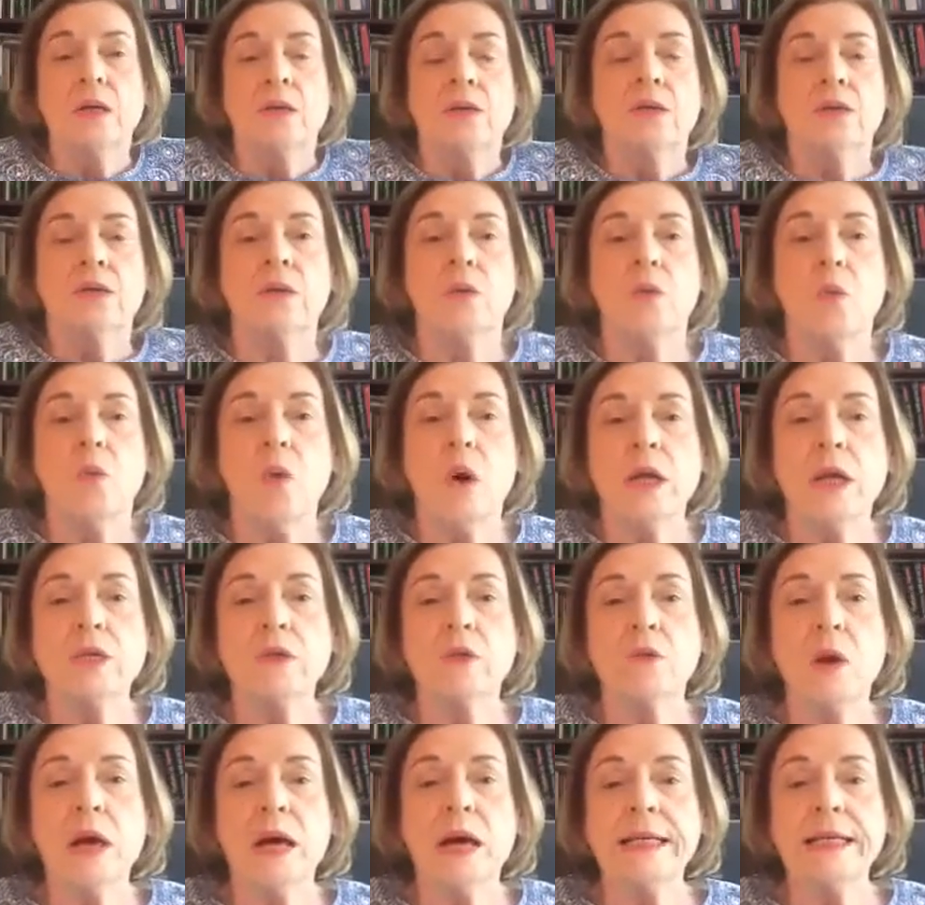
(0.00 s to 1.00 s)
So what
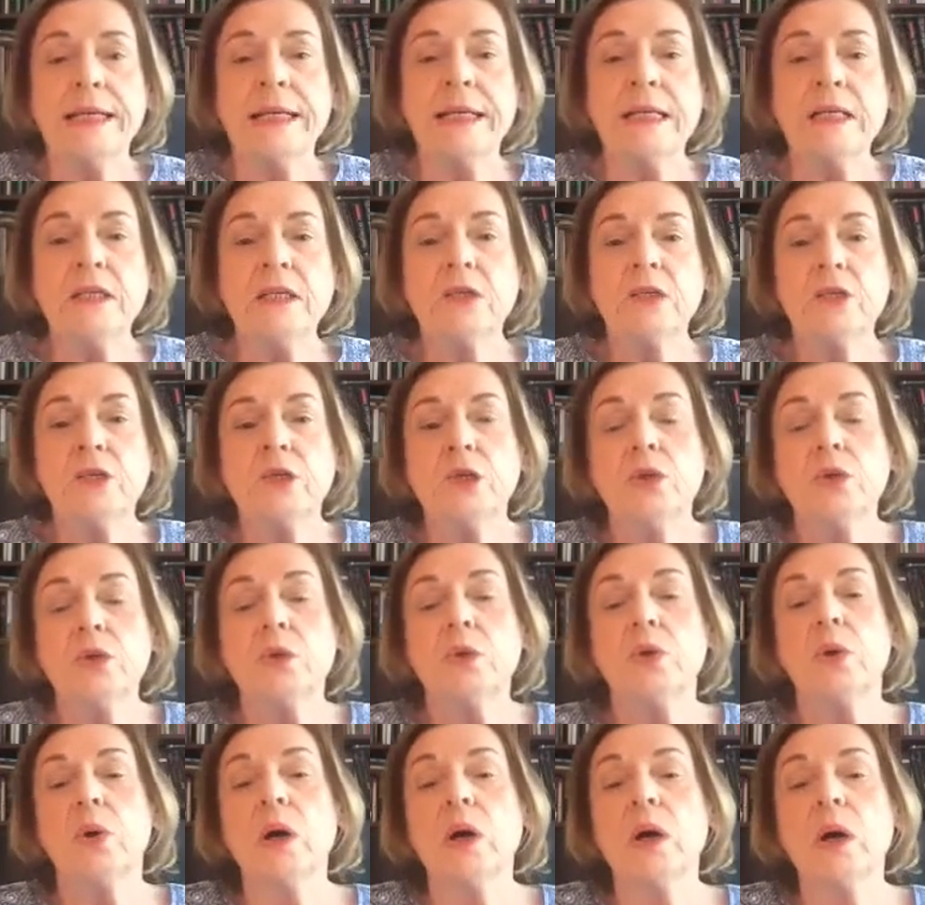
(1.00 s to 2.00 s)
do I need to
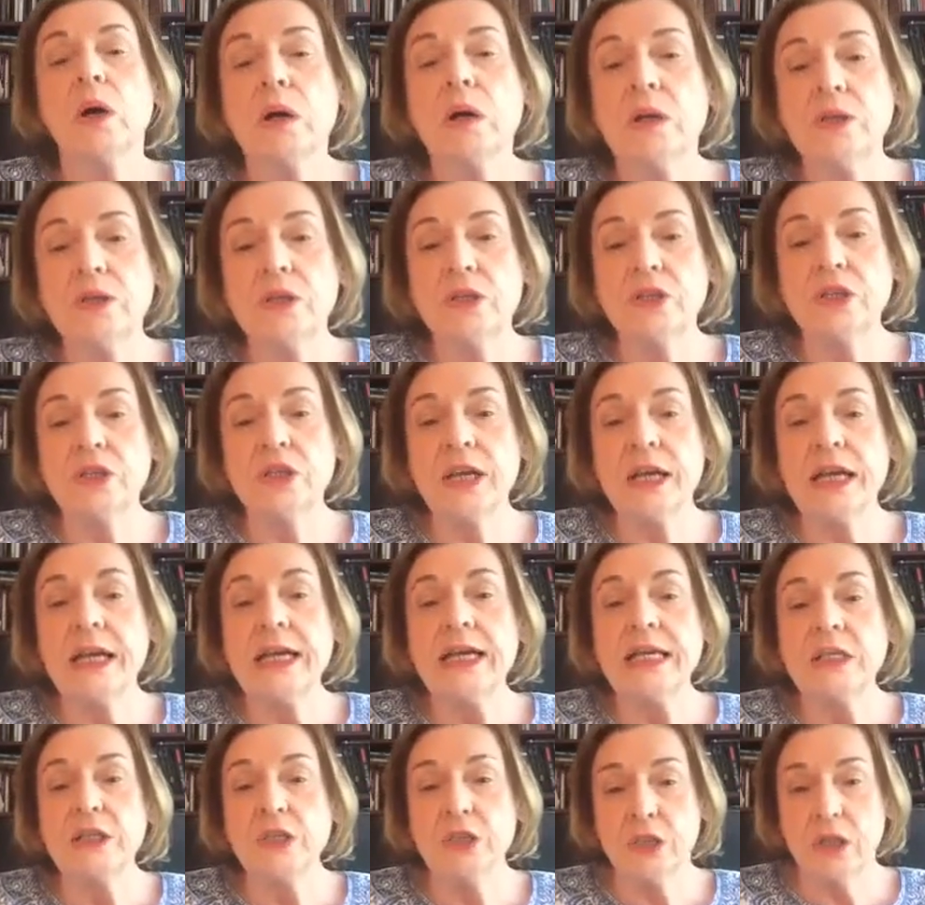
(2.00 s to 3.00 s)
do to
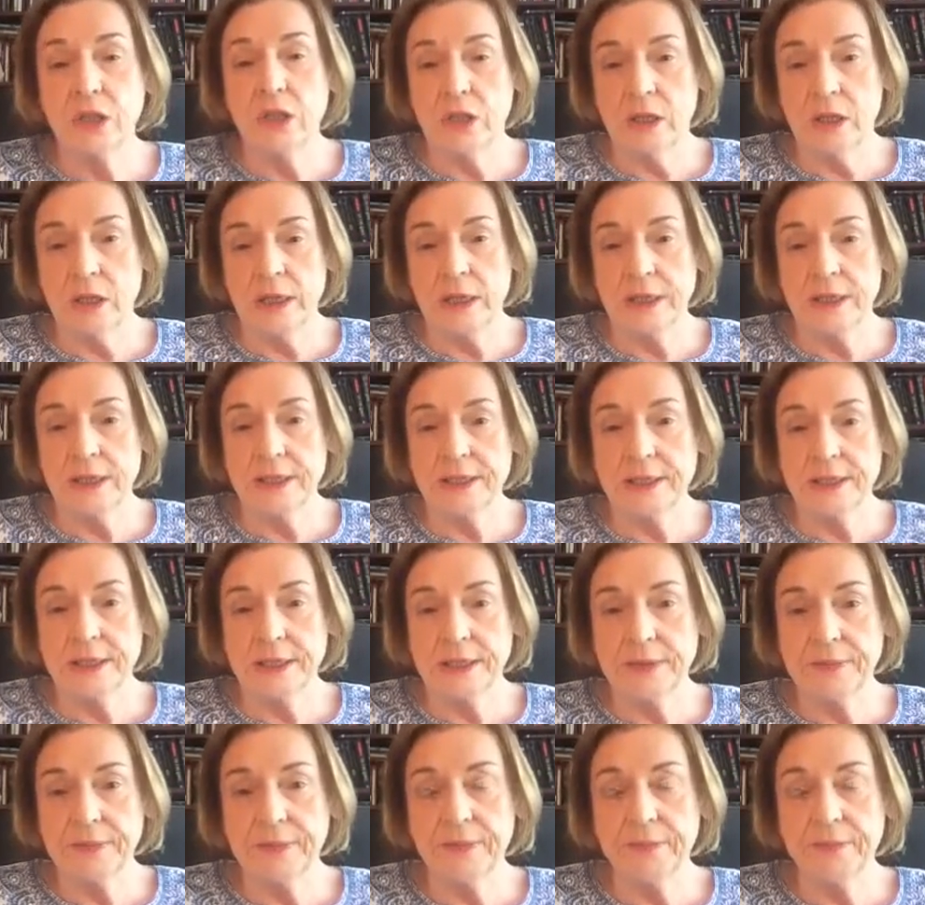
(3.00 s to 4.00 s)
change this?